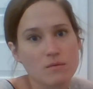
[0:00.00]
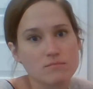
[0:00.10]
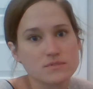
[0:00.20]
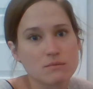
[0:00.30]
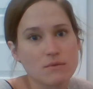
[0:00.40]

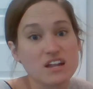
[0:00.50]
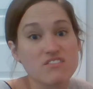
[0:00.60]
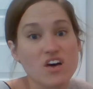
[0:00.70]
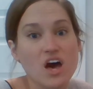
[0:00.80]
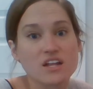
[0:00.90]
some kind
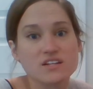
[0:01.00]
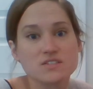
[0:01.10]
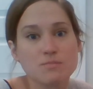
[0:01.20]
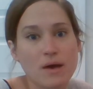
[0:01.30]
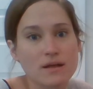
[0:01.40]
of
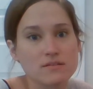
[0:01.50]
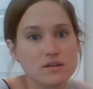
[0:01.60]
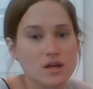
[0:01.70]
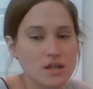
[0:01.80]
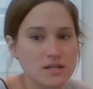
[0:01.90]

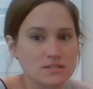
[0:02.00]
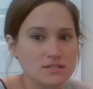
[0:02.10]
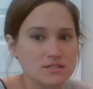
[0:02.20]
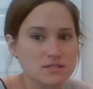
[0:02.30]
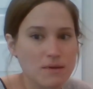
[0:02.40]
unexpected,
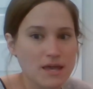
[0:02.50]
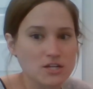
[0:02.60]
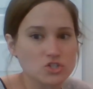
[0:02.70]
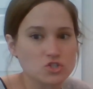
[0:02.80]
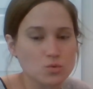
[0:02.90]

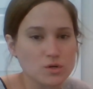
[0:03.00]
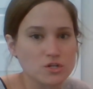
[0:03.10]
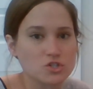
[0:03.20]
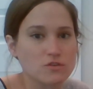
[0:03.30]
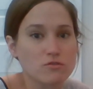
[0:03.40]
unanticipated
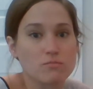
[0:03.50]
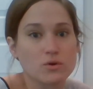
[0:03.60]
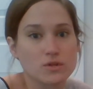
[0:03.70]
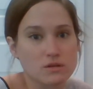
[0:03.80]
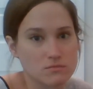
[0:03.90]
shortage of a
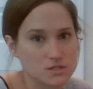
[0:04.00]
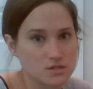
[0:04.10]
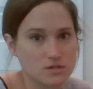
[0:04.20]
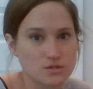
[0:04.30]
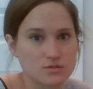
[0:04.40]
building
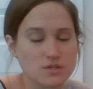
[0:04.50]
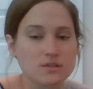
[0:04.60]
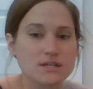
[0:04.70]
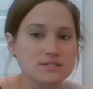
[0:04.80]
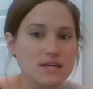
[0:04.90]
material. So
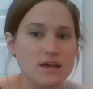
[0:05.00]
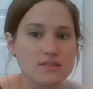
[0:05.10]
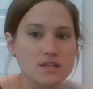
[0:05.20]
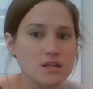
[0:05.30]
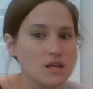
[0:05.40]
let's say
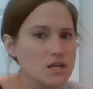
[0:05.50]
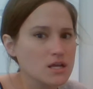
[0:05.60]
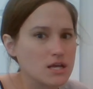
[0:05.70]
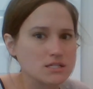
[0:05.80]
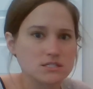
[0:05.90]
that
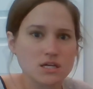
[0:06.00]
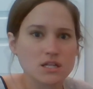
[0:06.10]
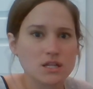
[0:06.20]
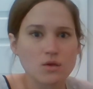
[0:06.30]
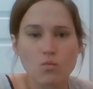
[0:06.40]
it's
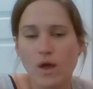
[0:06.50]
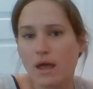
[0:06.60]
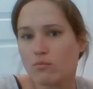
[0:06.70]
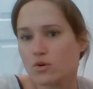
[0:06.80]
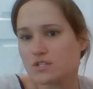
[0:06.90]
suddenly
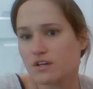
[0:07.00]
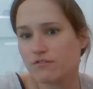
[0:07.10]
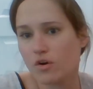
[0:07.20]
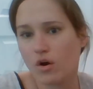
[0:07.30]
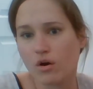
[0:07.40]
way more
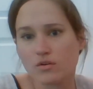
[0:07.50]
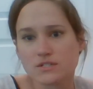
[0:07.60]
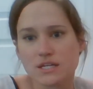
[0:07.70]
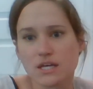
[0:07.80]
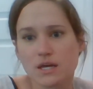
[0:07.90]
difficult
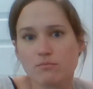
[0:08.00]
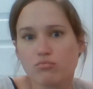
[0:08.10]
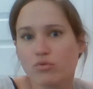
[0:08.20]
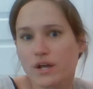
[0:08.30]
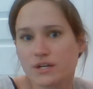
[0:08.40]
to get
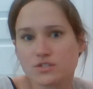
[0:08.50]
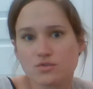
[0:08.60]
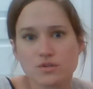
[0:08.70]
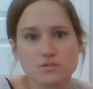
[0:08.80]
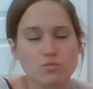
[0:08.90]
bricks,
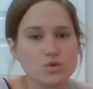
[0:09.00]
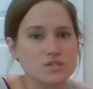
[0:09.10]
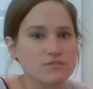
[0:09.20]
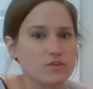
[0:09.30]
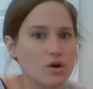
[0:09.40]
or it's more
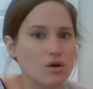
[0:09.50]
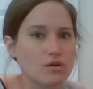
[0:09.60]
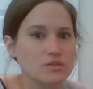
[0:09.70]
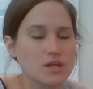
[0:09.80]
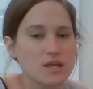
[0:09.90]

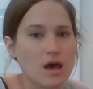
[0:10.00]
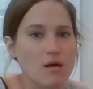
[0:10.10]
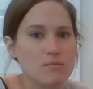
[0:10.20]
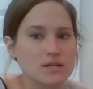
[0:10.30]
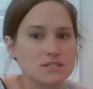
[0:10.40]
difficult
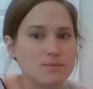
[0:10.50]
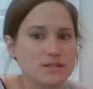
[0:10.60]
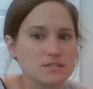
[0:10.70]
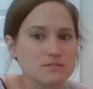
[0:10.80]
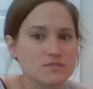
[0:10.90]
and
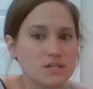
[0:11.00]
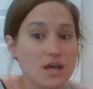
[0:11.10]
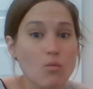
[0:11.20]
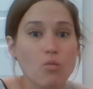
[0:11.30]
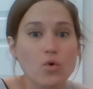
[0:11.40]
expensive to
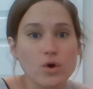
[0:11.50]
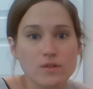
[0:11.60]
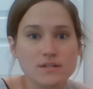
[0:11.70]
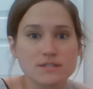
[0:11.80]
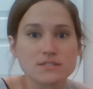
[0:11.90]
get wood
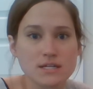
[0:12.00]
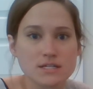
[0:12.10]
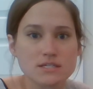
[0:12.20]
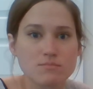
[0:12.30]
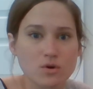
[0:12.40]
that's
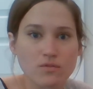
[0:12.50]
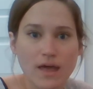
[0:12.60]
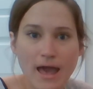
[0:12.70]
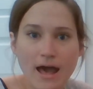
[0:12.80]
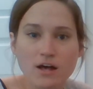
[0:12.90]
needed to build the
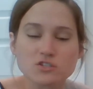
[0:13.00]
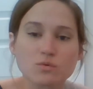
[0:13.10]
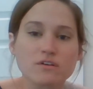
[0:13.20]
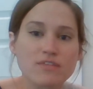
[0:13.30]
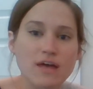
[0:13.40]
house.
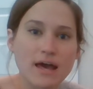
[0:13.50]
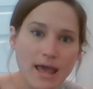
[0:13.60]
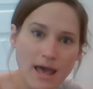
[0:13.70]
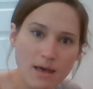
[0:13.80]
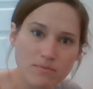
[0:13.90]
Well, if that
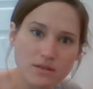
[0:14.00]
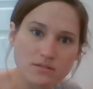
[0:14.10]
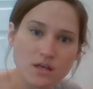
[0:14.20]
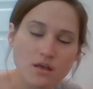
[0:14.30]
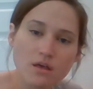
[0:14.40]
happens,